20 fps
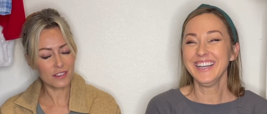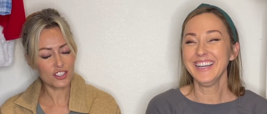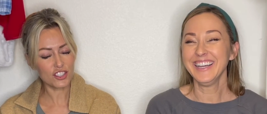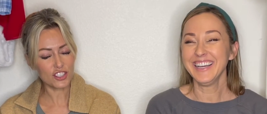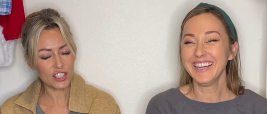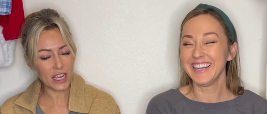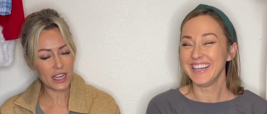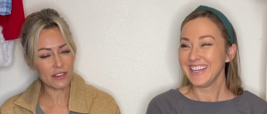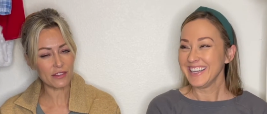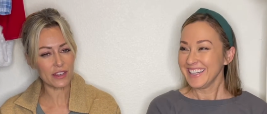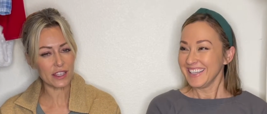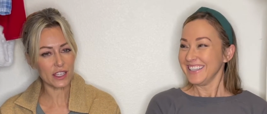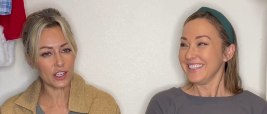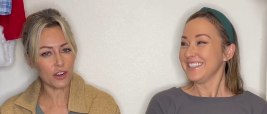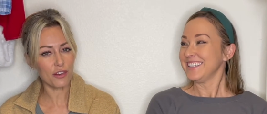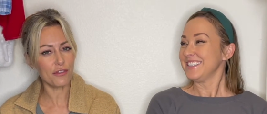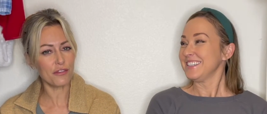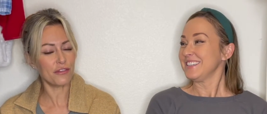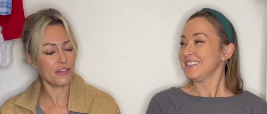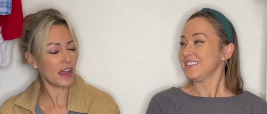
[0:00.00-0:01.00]
Speaker 1: shaving
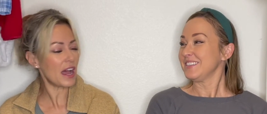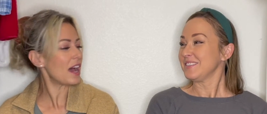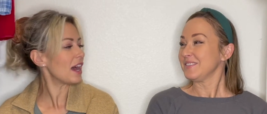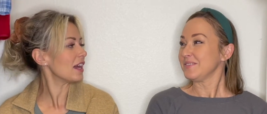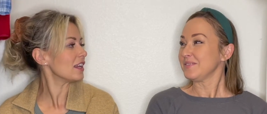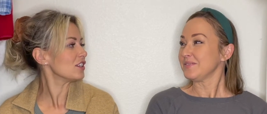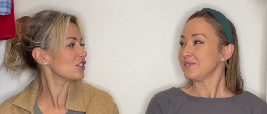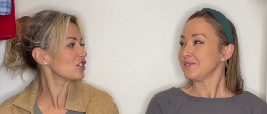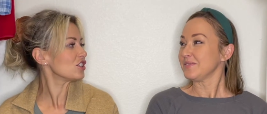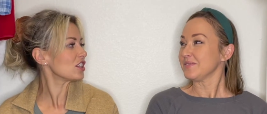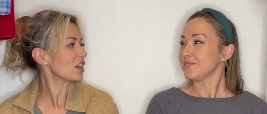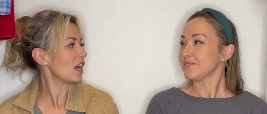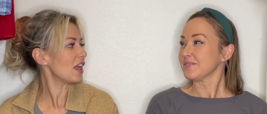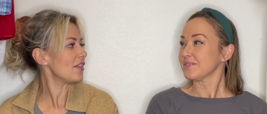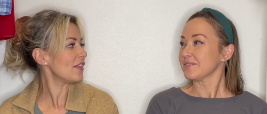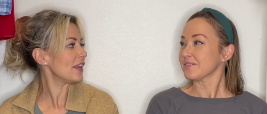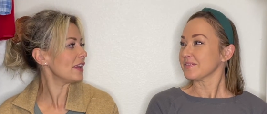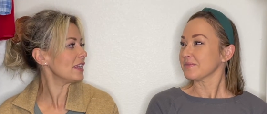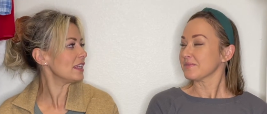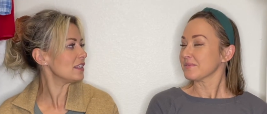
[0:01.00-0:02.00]
your vag
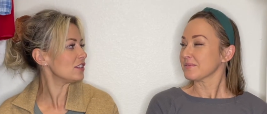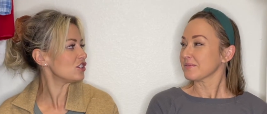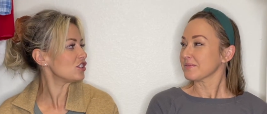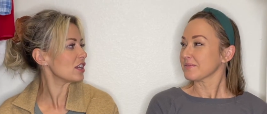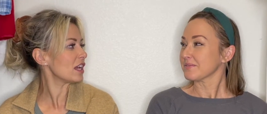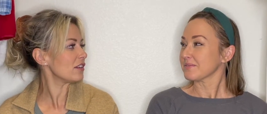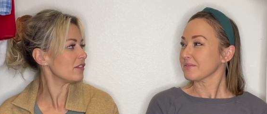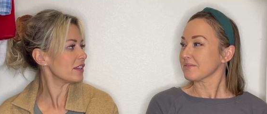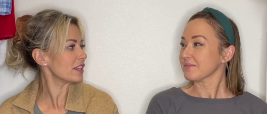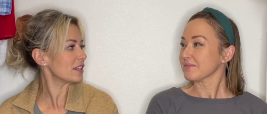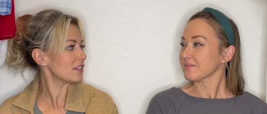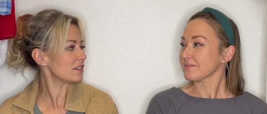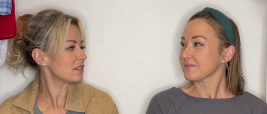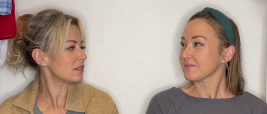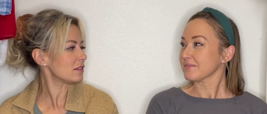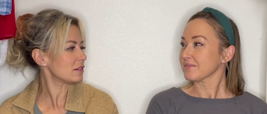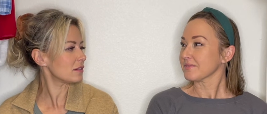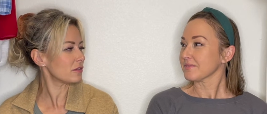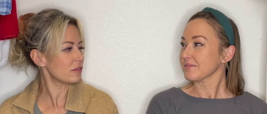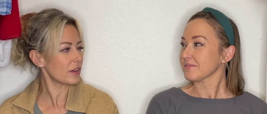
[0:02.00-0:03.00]
and then he's shaving
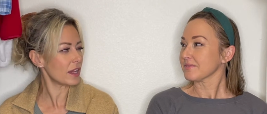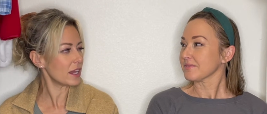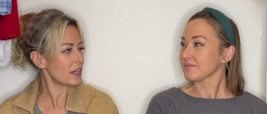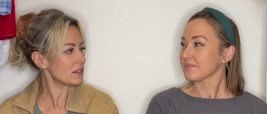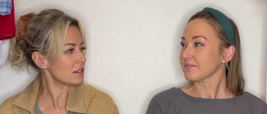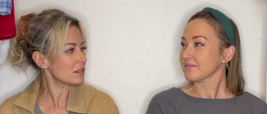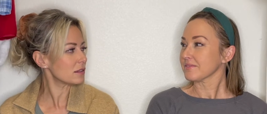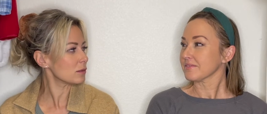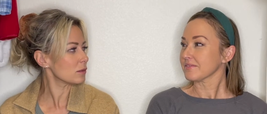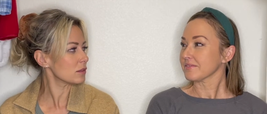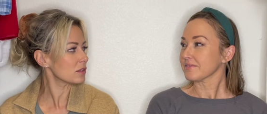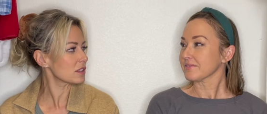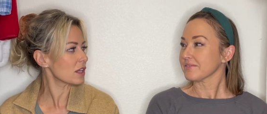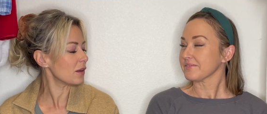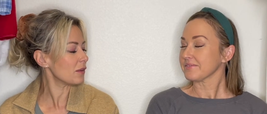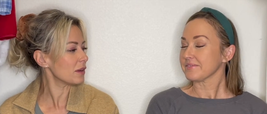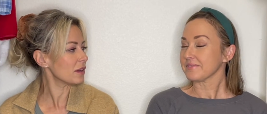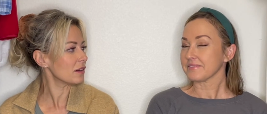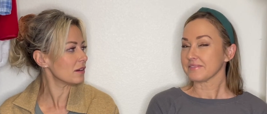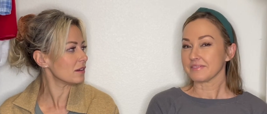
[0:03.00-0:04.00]
his face? What's
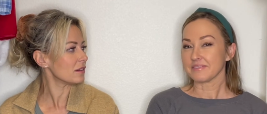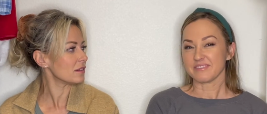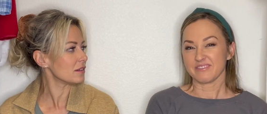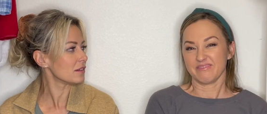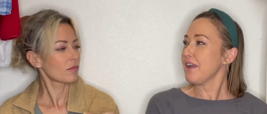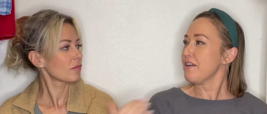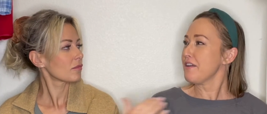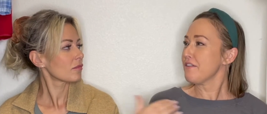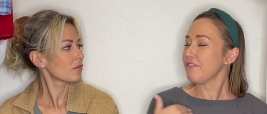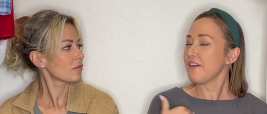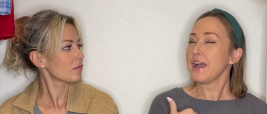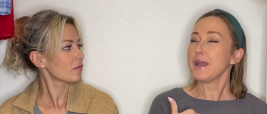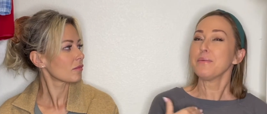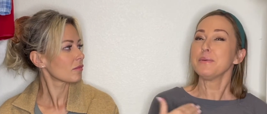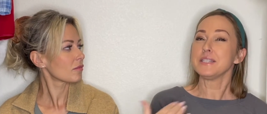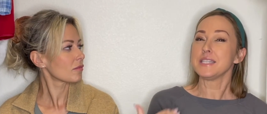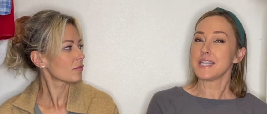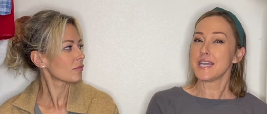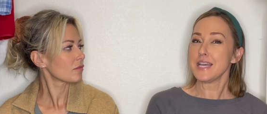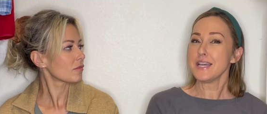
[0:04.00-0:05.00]
going on?
Speaker 2: If I
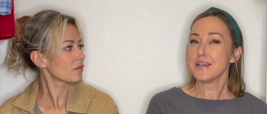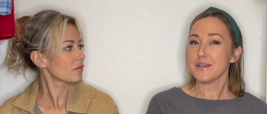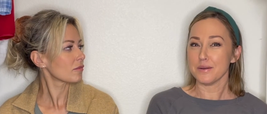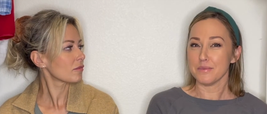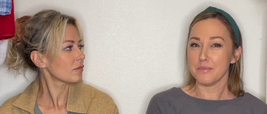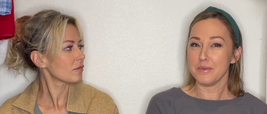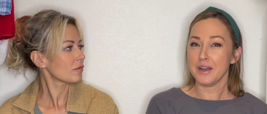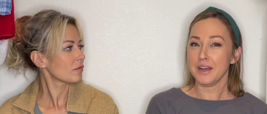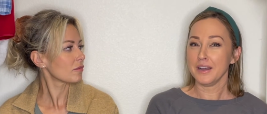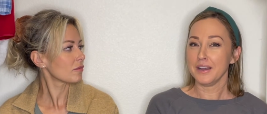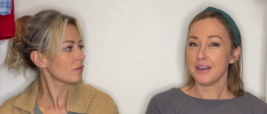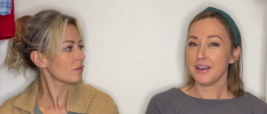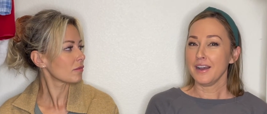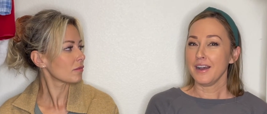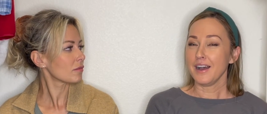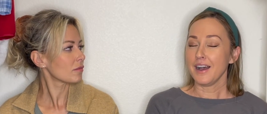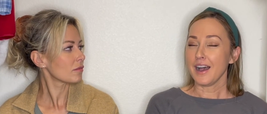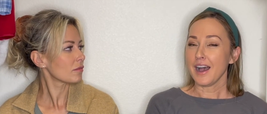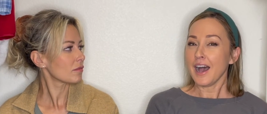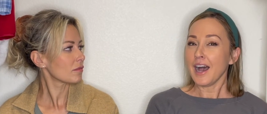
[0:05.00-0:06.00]
was him,
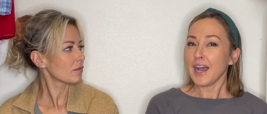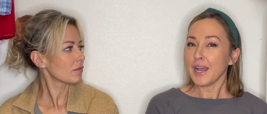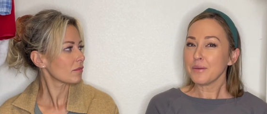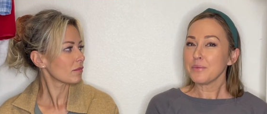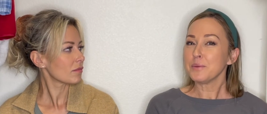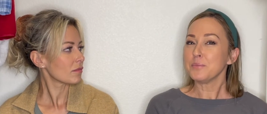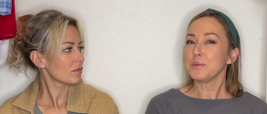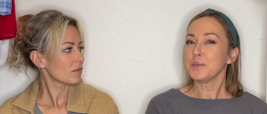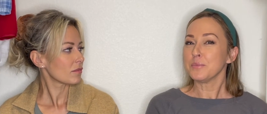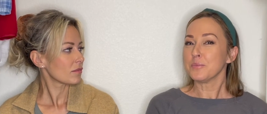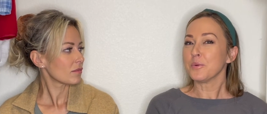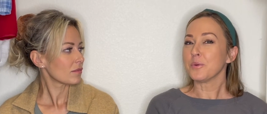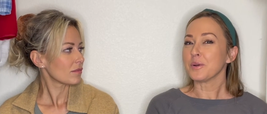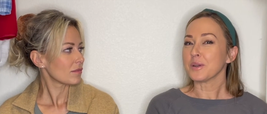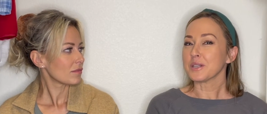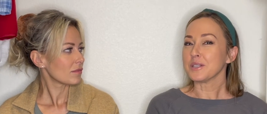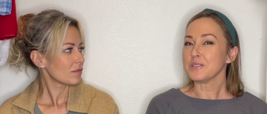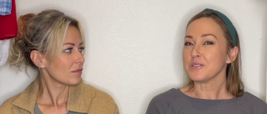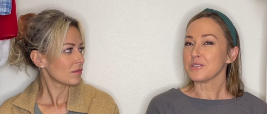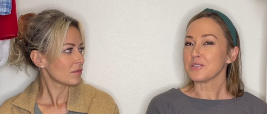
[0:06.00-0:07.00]
I would be
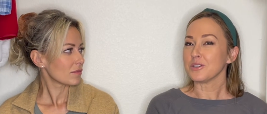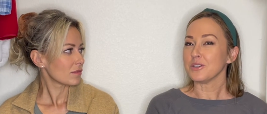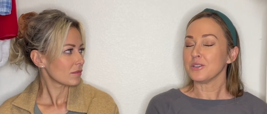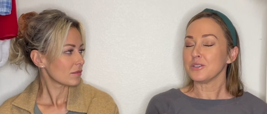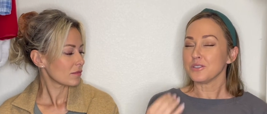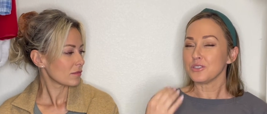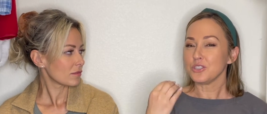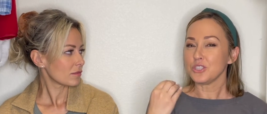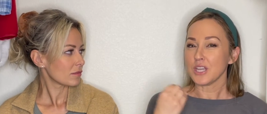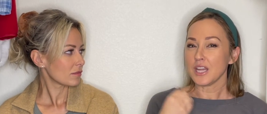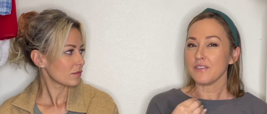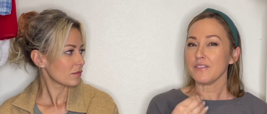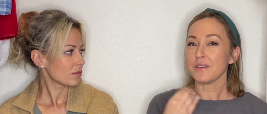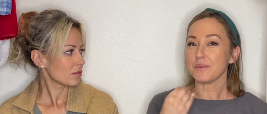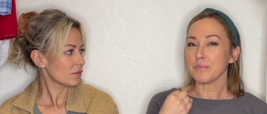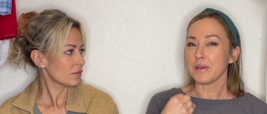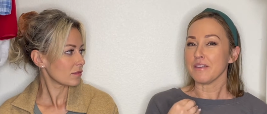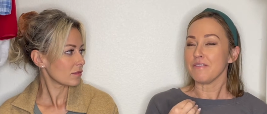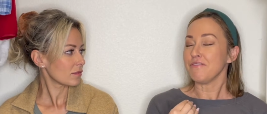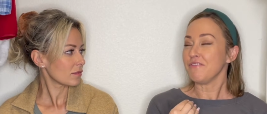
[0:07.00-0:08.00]
more concerned
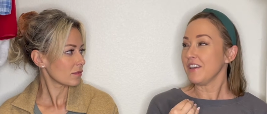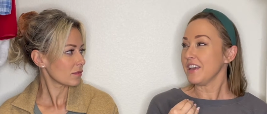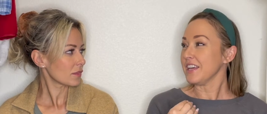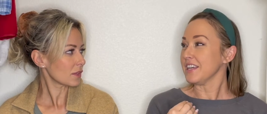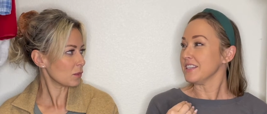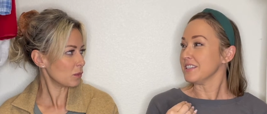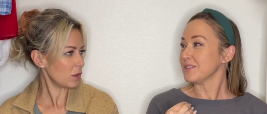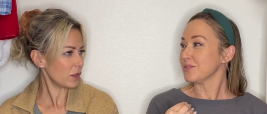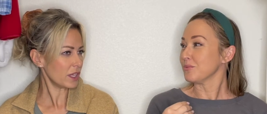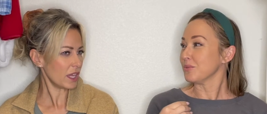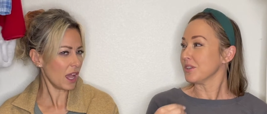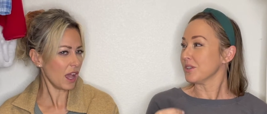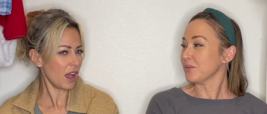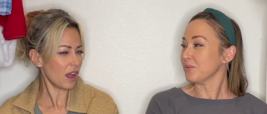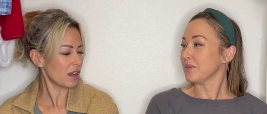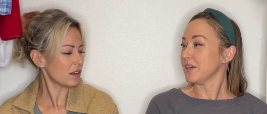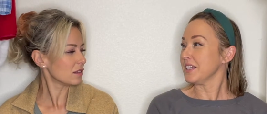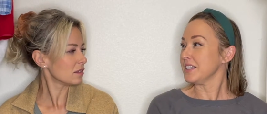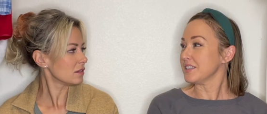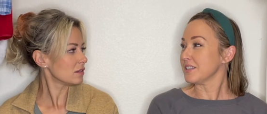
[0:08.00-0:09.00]
shaving my face well, yeah.
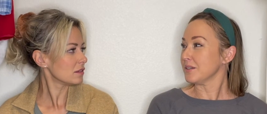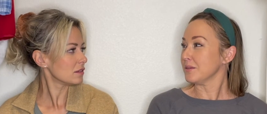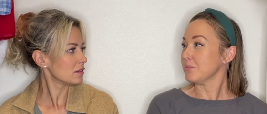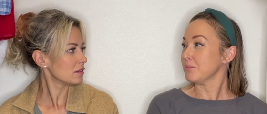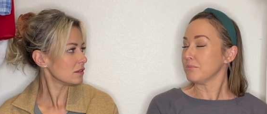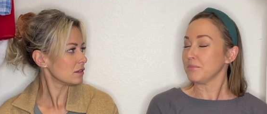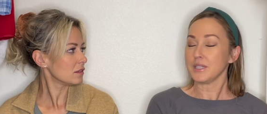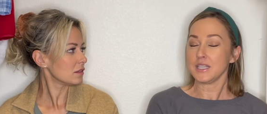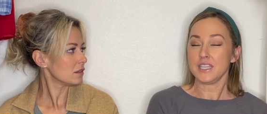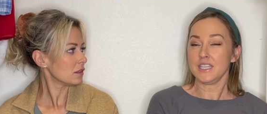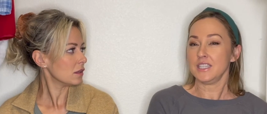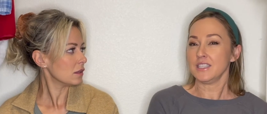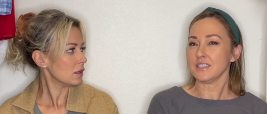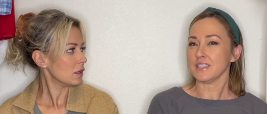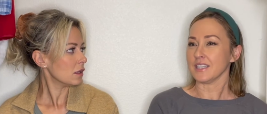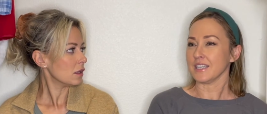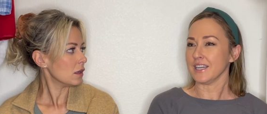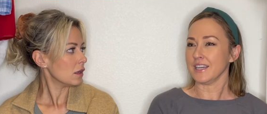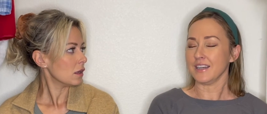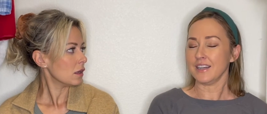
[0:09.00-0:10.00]
with a razor, but he
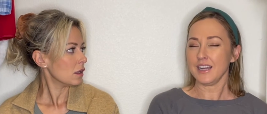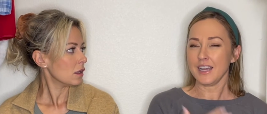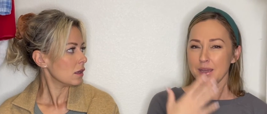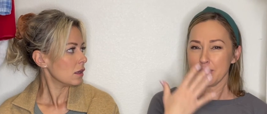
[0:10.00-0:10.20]
doesn't care. I